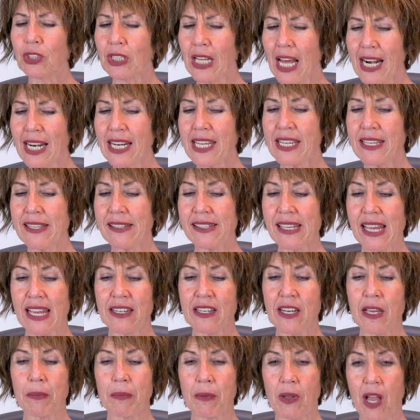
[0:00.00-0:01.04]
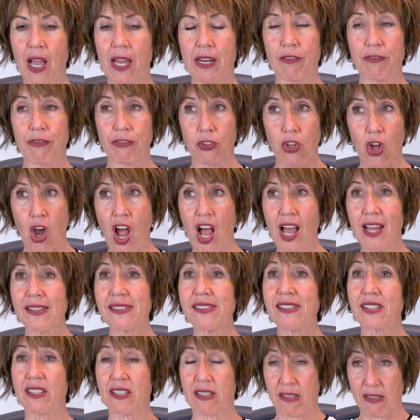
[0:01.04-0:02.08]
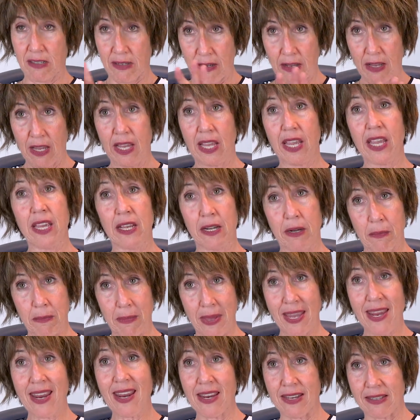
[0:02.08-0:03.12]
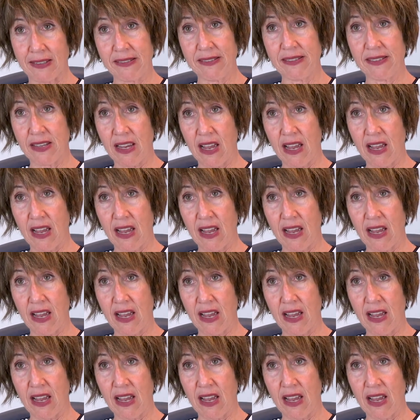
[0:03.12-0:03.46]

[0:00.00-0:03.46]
a lot of kids end up kind of lost in a maze.